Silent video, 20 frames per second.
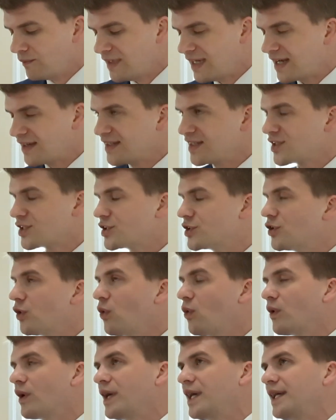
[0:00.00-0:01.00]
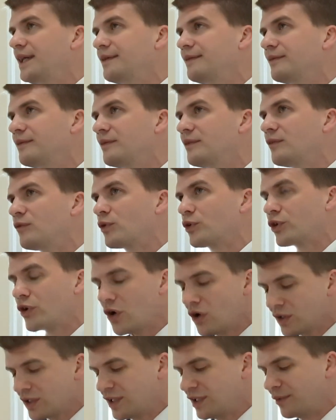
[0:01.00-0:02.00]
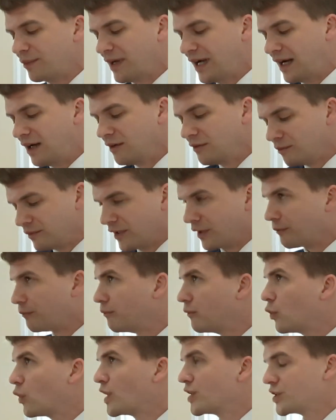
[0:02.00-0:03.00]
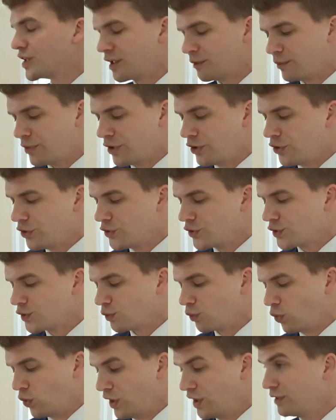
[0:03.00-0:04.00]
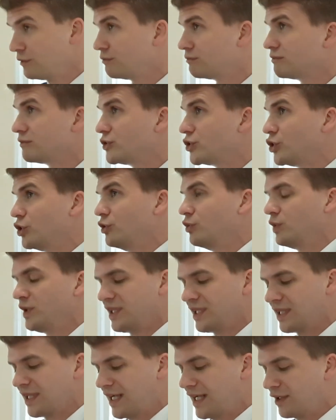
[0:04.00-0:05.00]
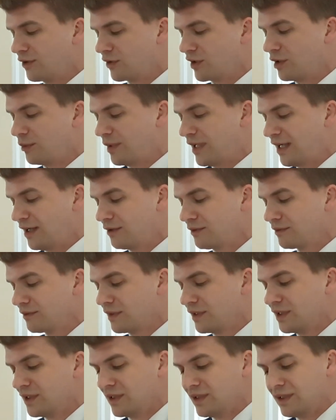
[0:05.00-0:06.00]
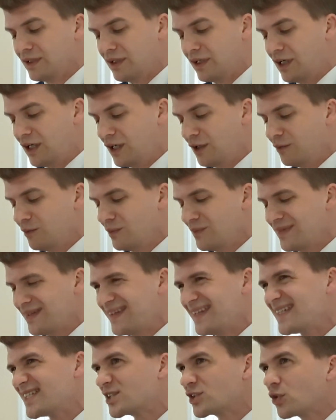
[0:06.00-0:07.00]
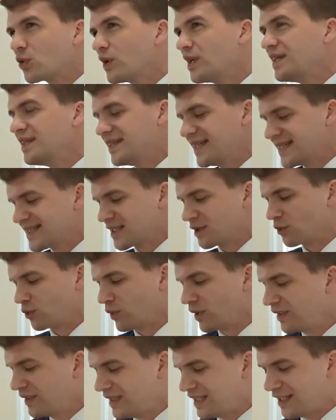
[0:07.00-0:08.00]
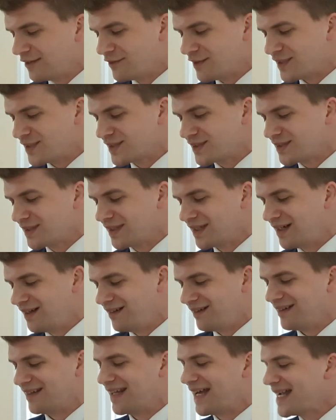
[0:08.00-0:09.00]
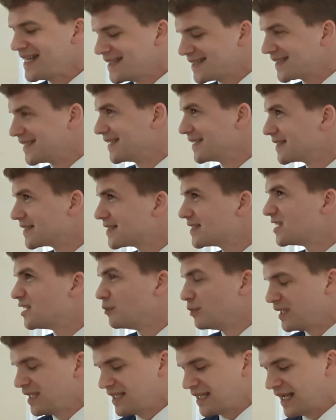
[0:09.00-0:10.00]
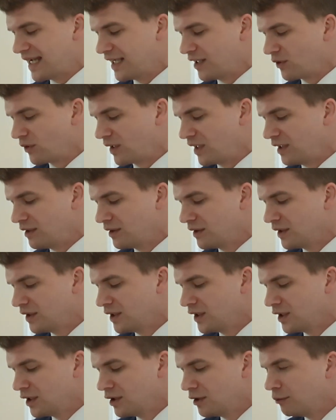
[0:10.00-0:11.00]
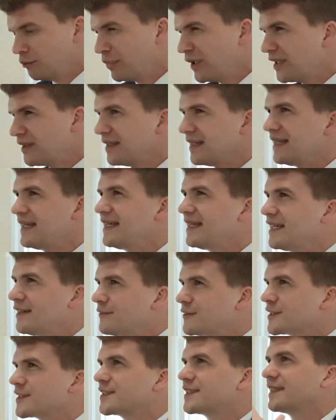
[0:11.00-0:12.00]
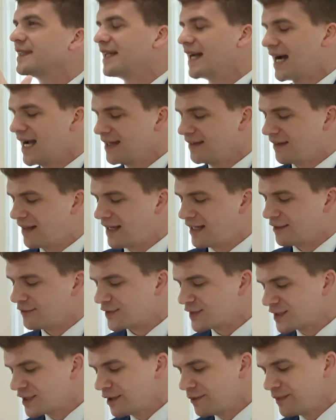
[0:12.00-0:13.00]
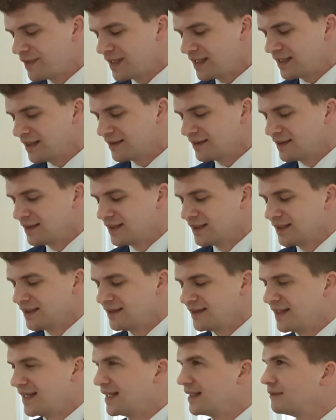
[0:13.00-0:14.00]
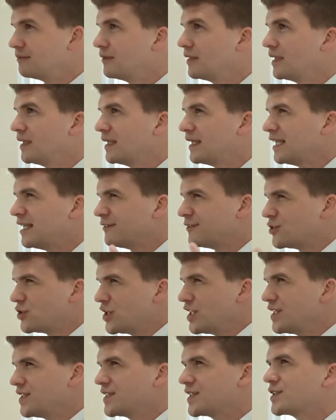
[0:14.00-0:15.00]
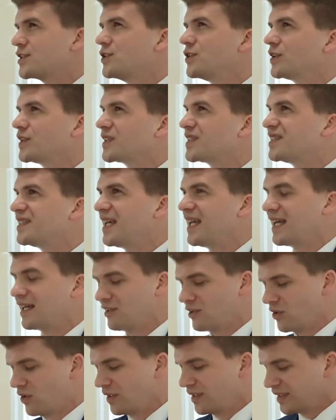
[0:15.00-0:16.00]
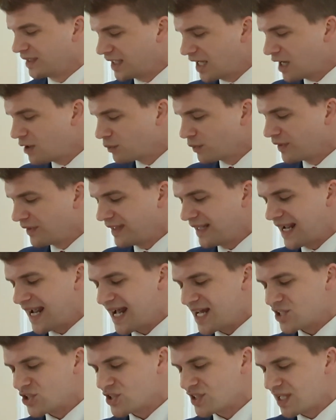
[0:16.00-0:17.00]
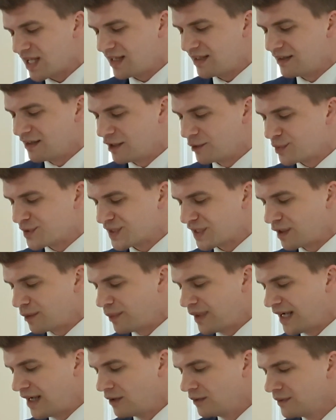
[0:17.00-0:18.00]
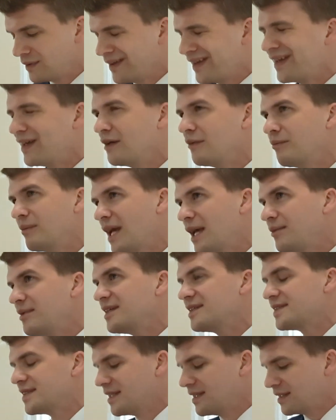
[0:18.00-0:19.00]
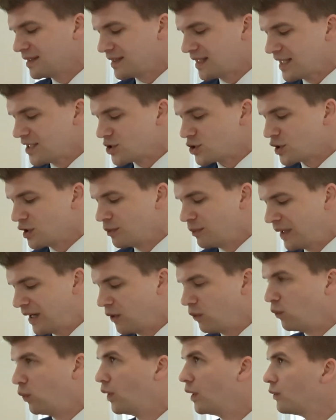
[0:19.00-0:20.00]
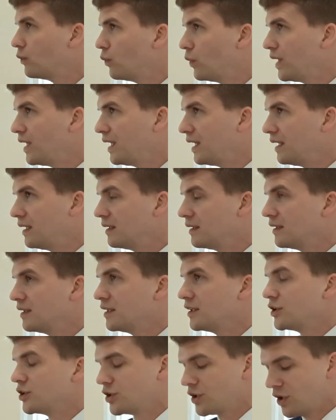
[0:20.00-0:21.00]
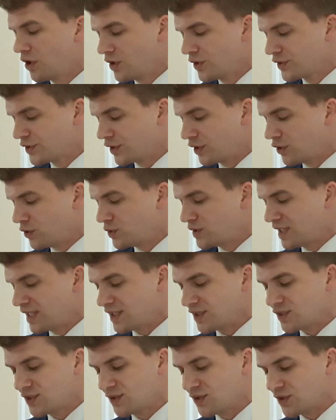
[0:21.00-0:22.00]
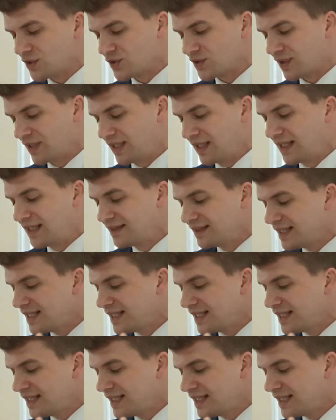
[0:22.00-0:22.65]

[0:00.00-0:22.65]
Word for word: Now, this story we're talking about, the question I posed, what should we get angry about? Um, this story doesn't really give us a license to be angry, but it gives us a guideline of something that if Jesus took a stand on and got really agitated and upset about, maybe it's an indication about what we should also take seriously, at